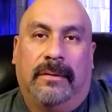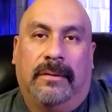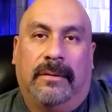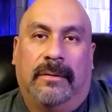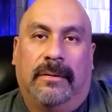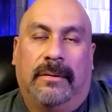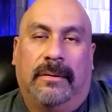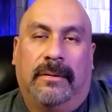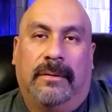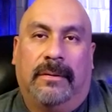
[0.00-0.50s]

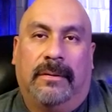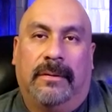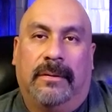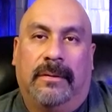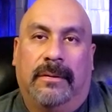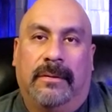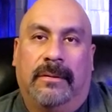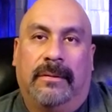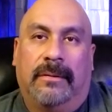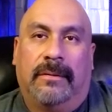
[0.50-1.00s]

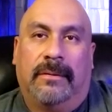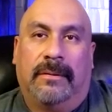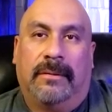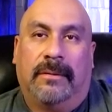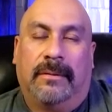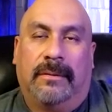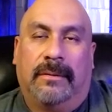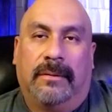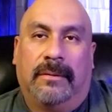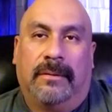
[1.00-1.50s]

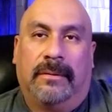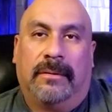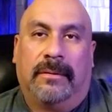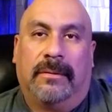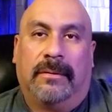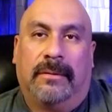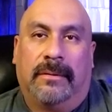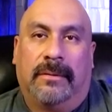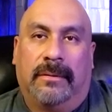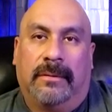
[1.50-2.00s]

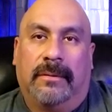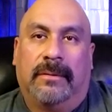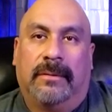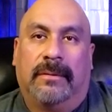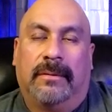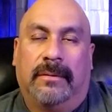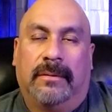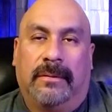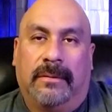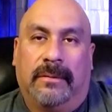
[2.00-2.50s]

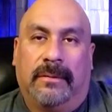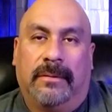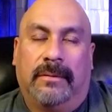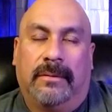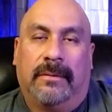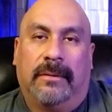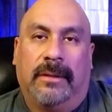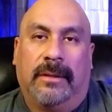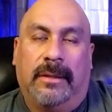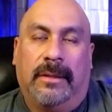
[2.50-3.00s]

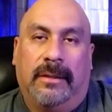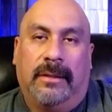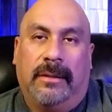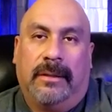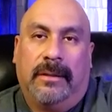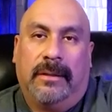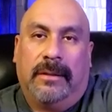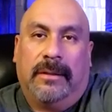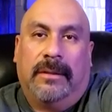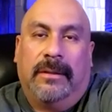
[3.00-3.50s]

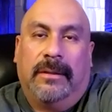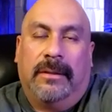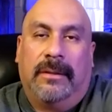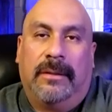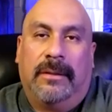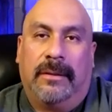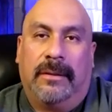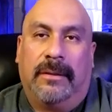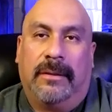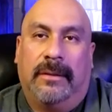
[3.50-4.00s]

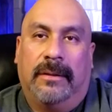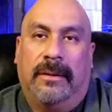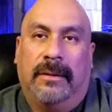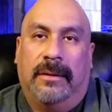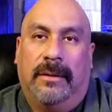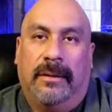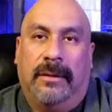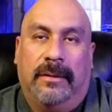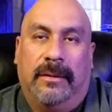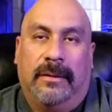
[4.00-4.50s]

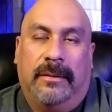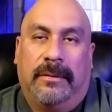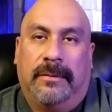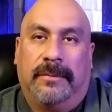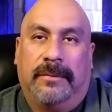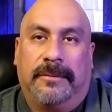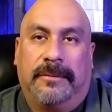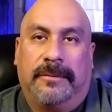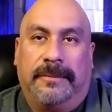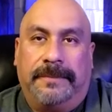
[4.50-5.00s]

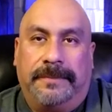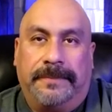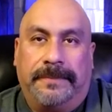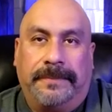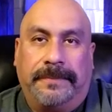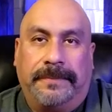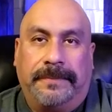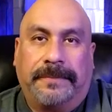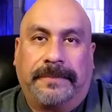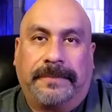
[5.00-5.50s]

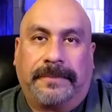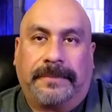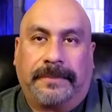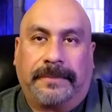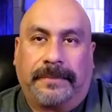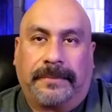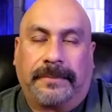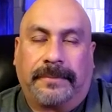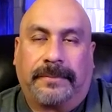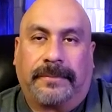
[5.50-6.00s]

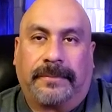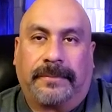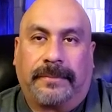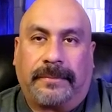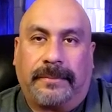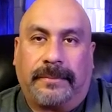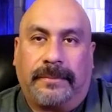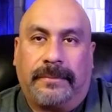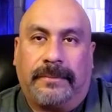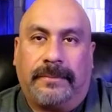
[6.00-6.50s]

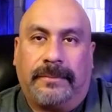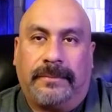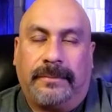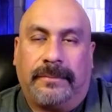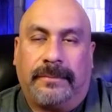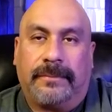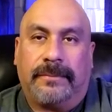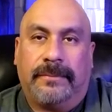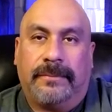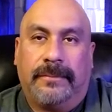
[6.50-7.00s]

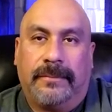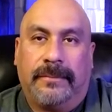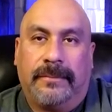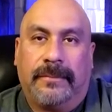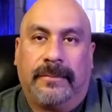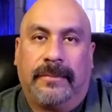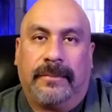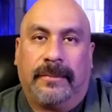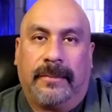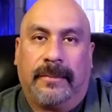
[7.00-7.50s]

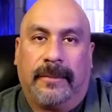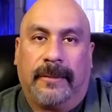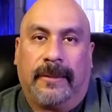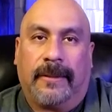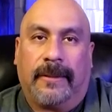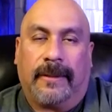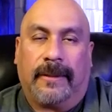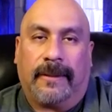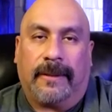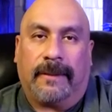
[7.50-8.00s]
(not speaking)